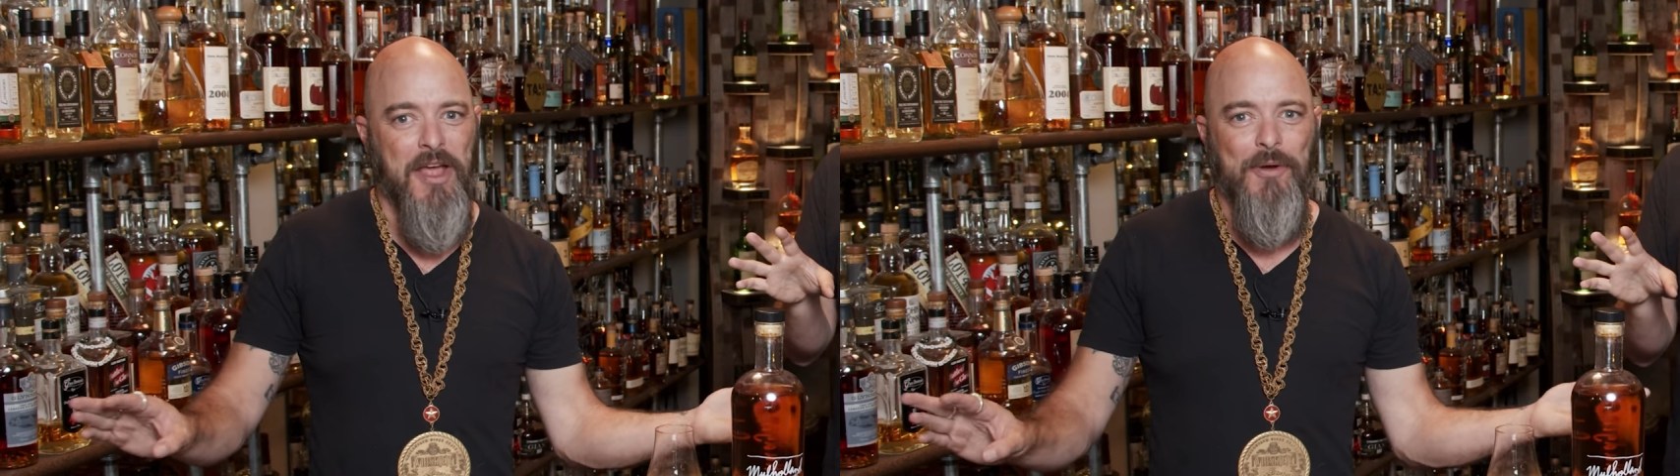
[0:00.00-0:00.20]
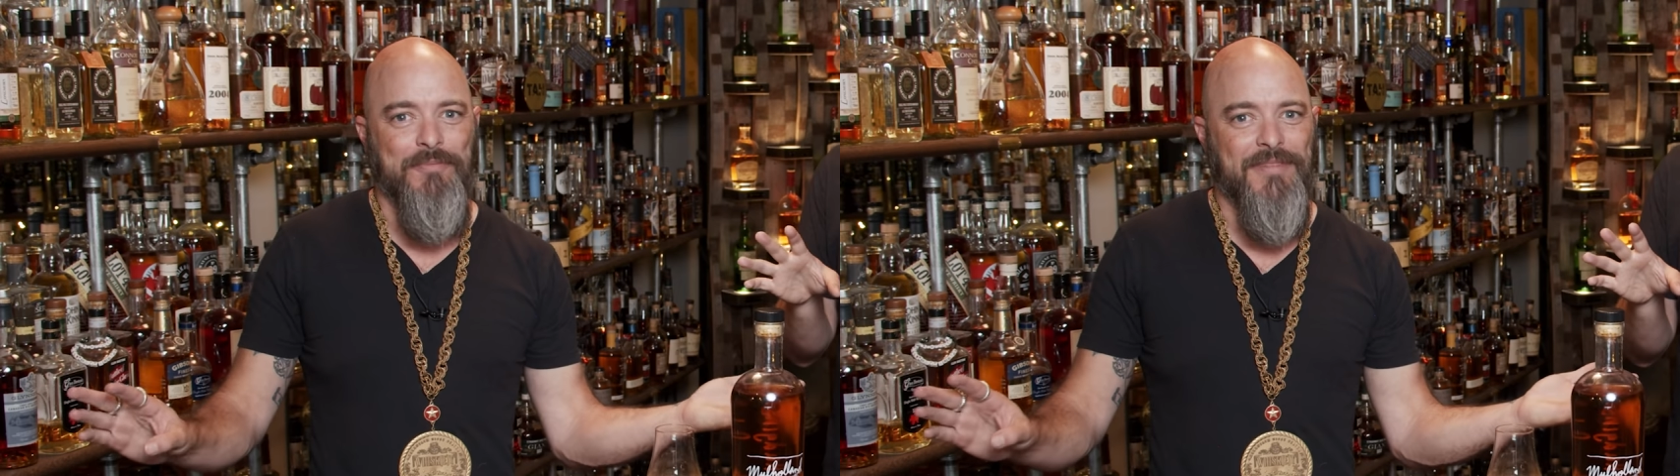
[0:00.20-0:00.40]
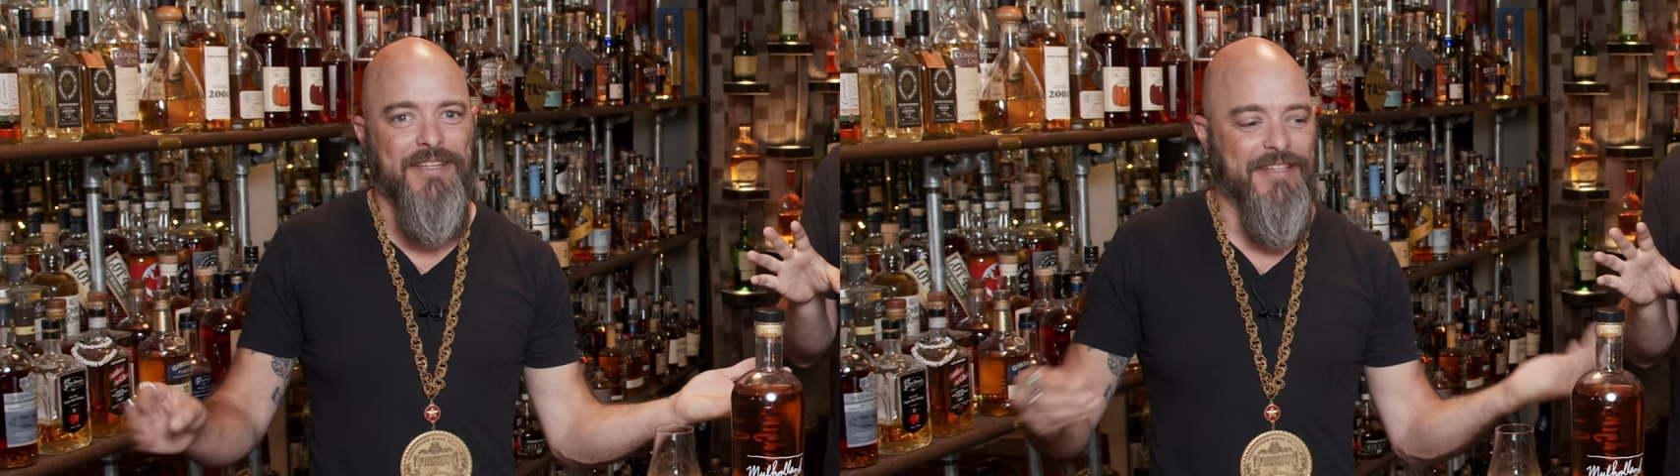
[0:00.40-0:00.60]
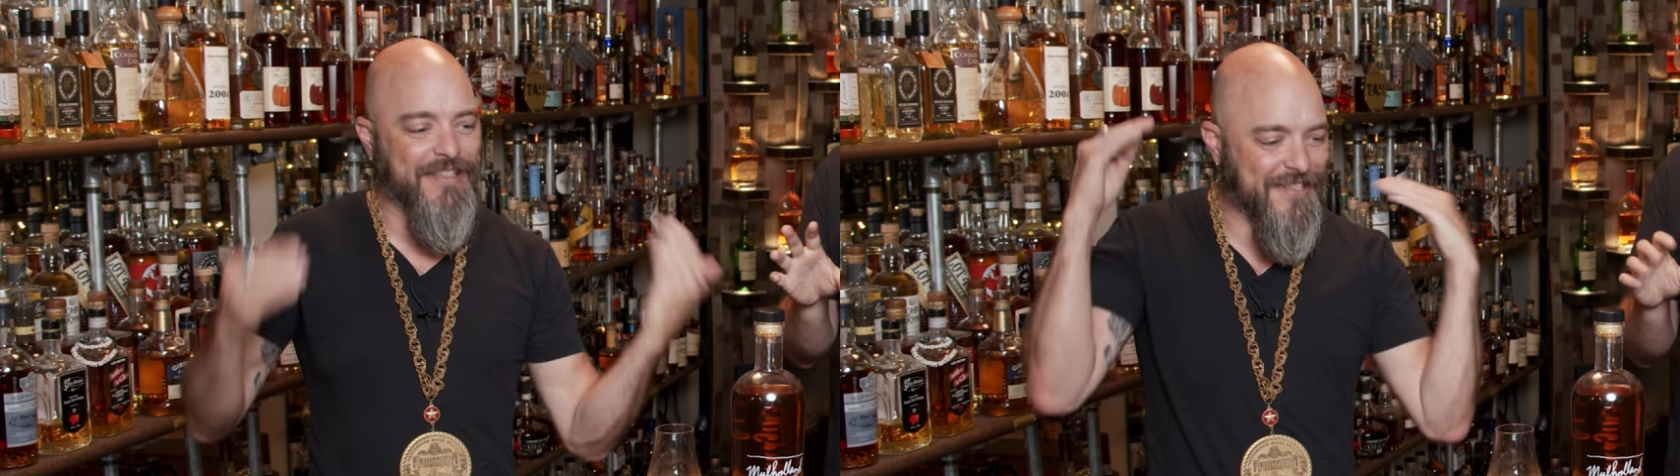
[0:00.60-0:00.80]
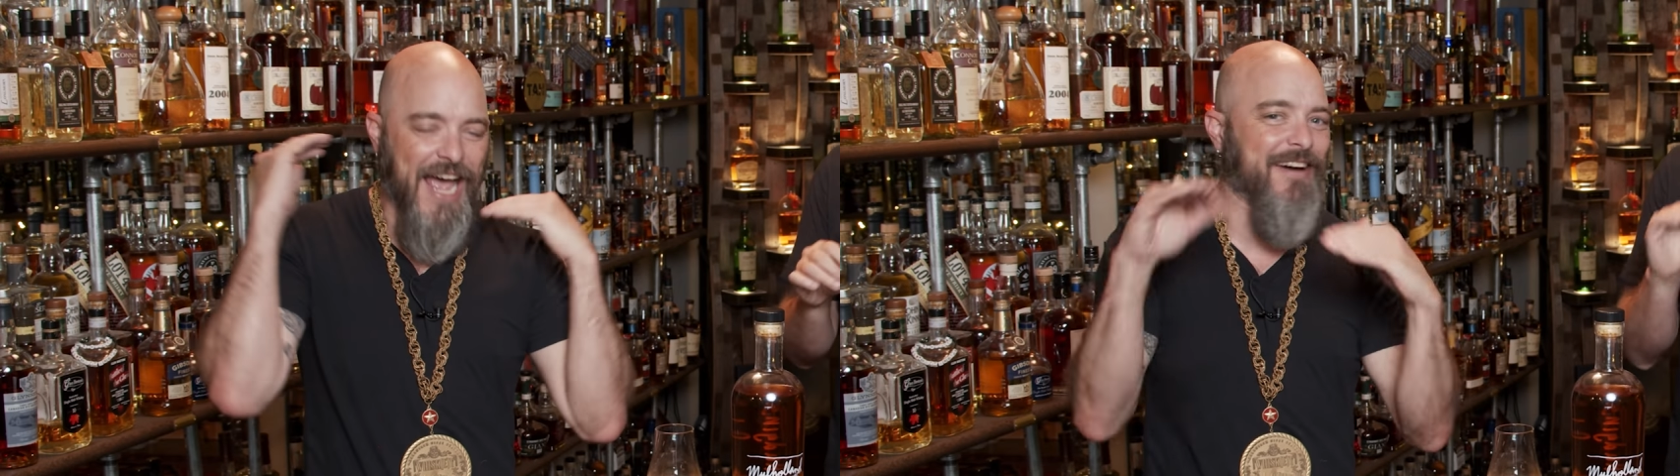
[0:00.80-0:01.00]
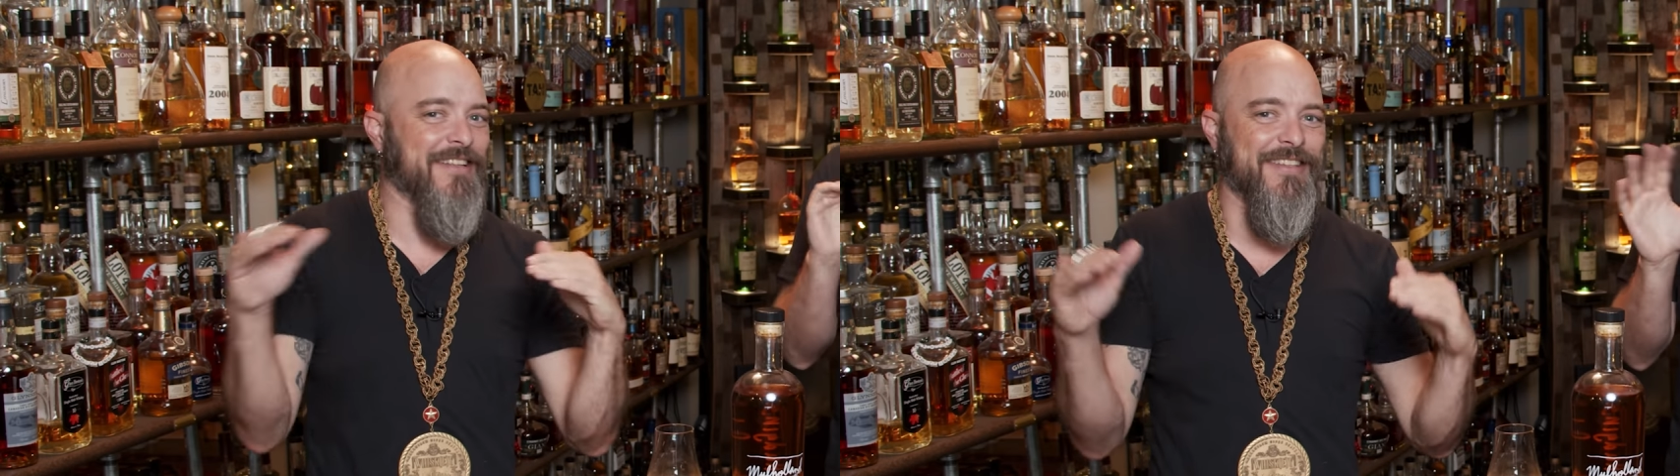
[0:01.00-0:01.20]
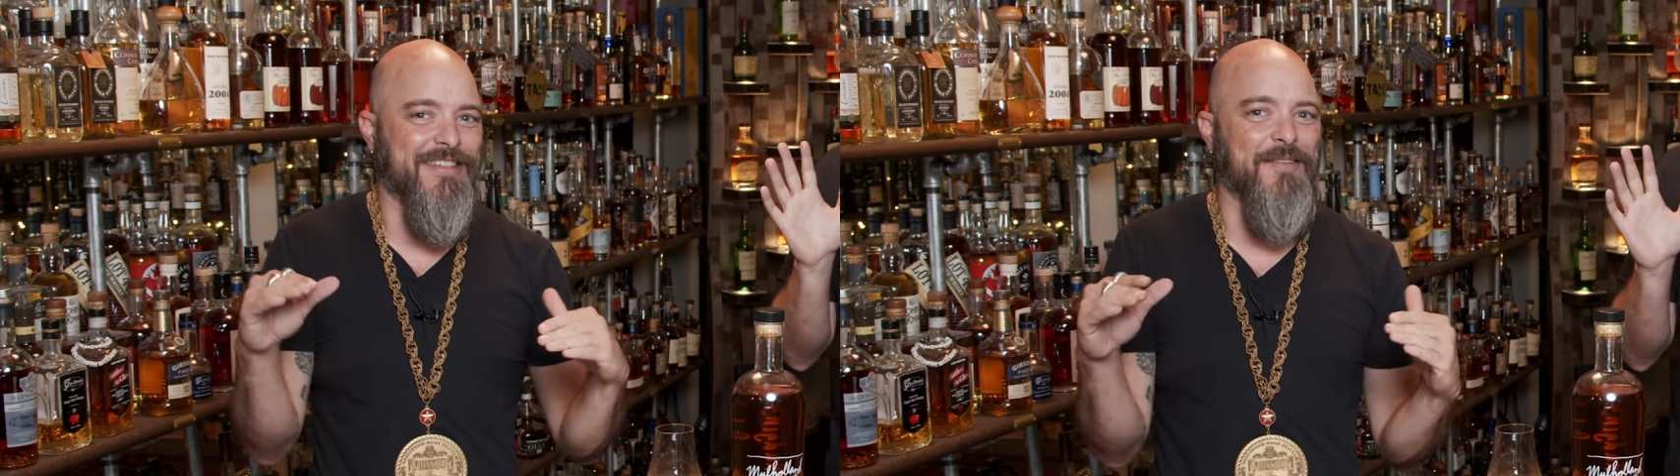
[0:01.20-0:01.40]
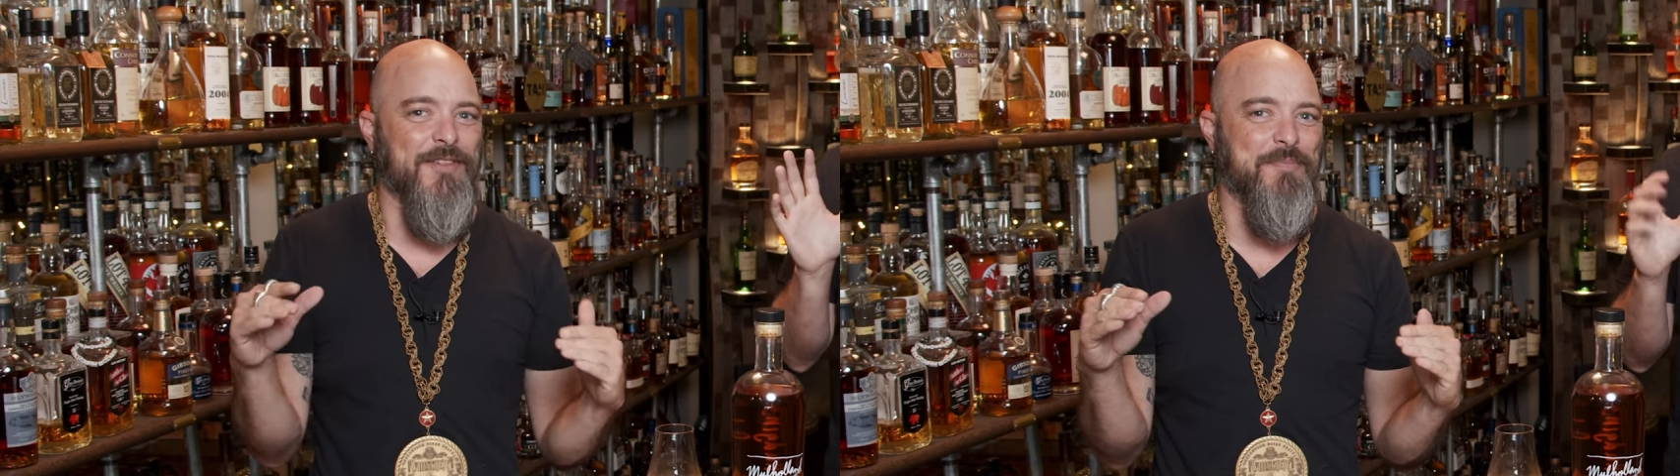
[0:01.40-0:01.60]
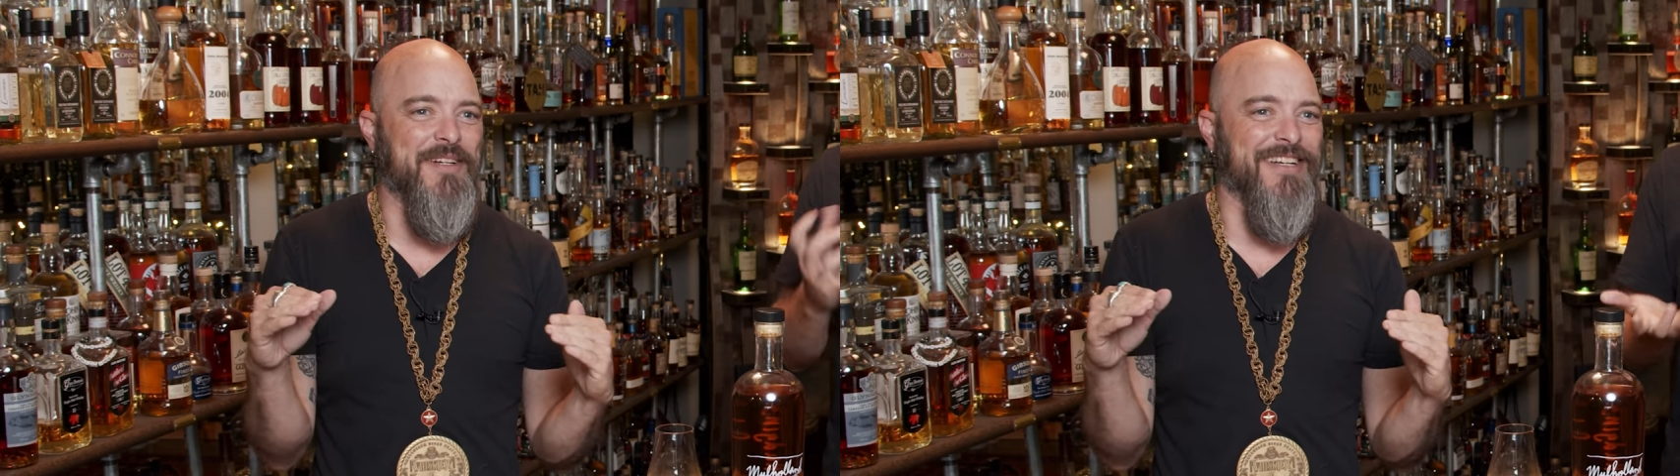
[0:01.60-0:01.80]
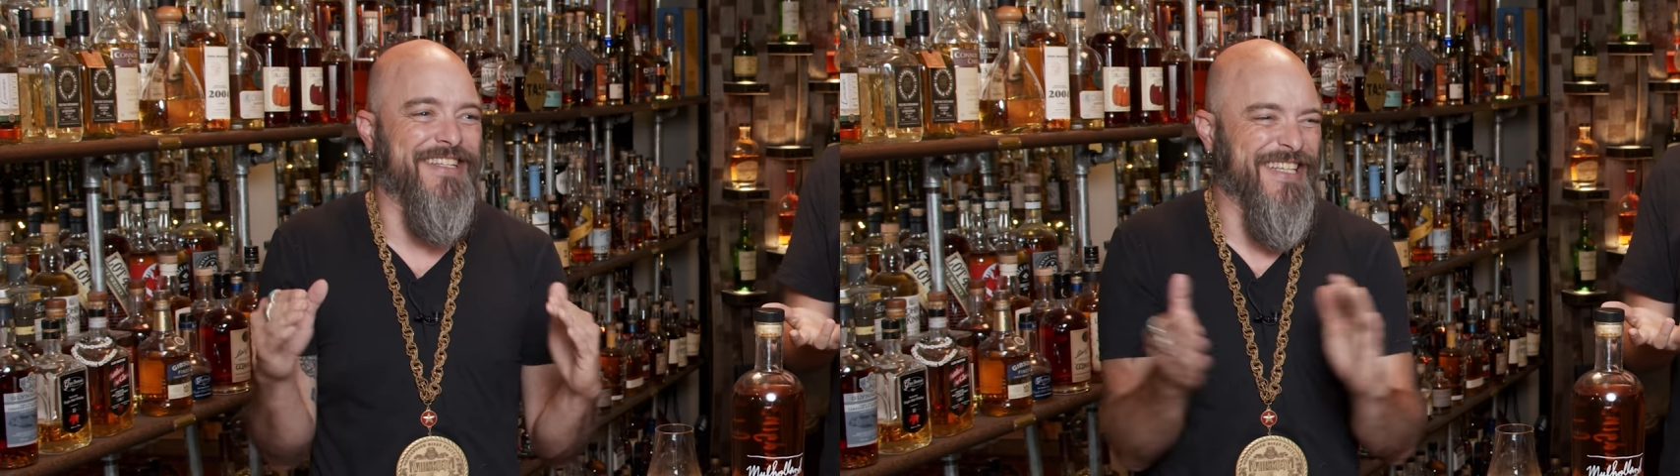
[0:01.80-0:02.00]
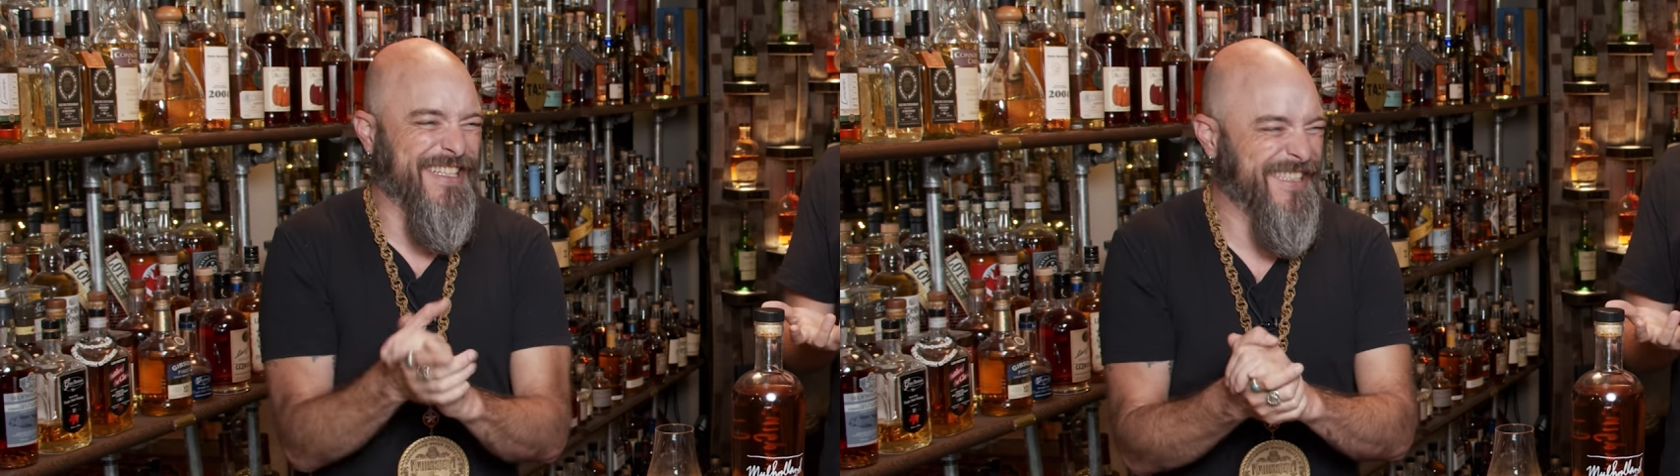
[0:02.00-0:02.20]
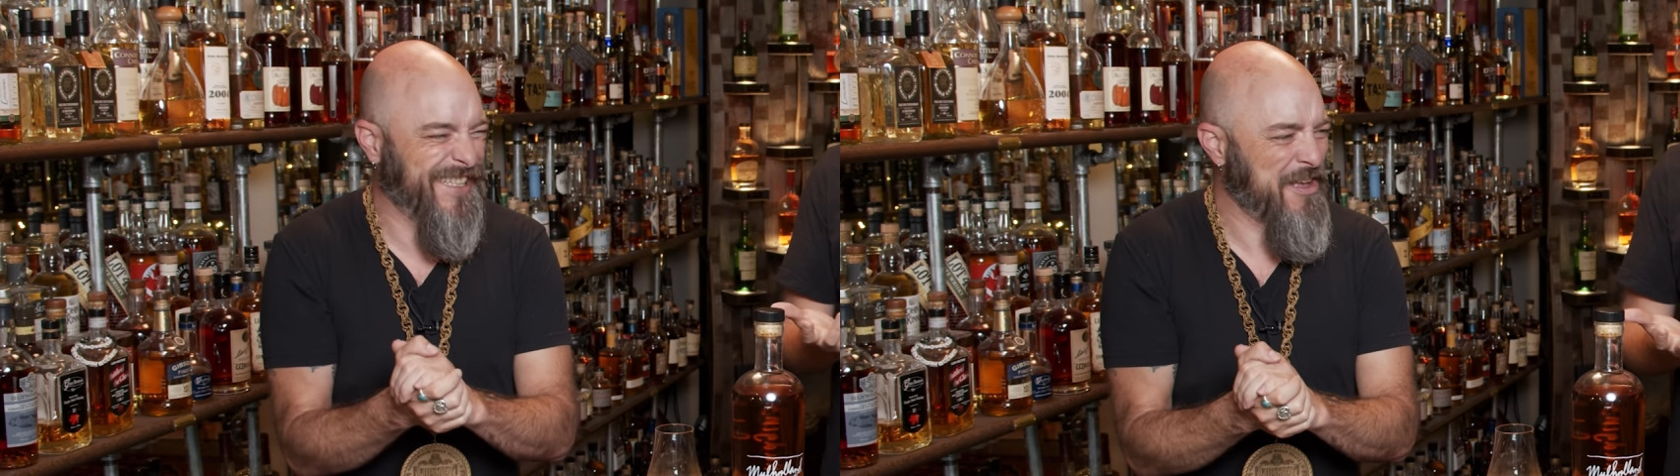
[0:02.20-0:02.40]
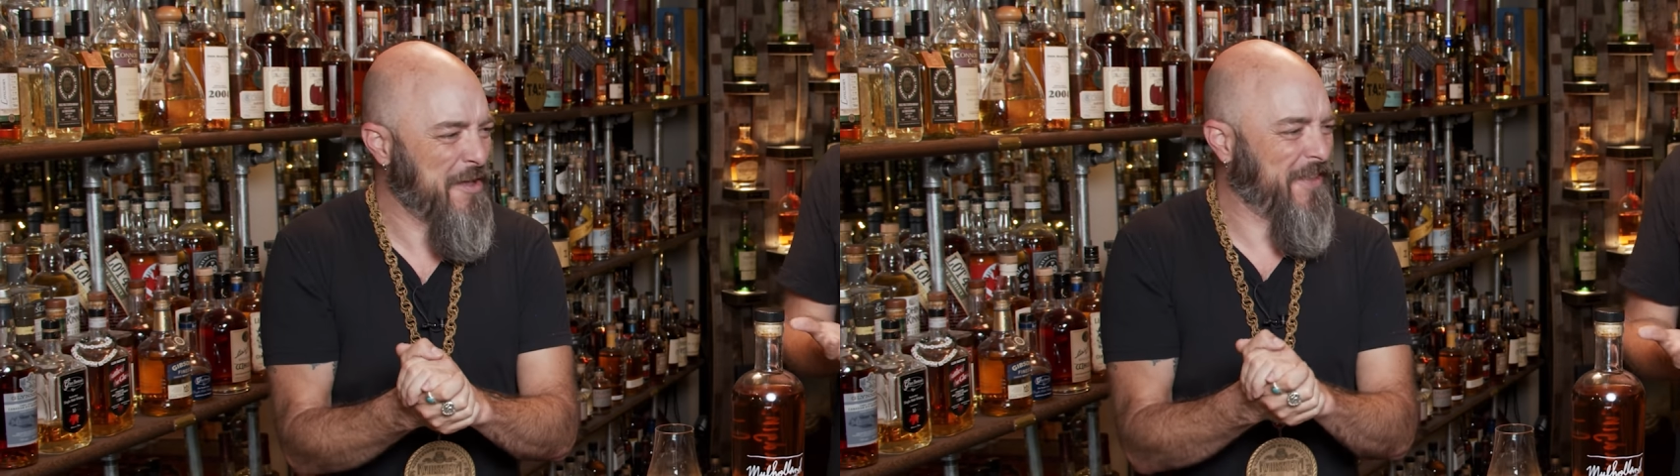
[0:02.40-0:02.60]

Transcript: No, it's exactly the same spirit. Just cold.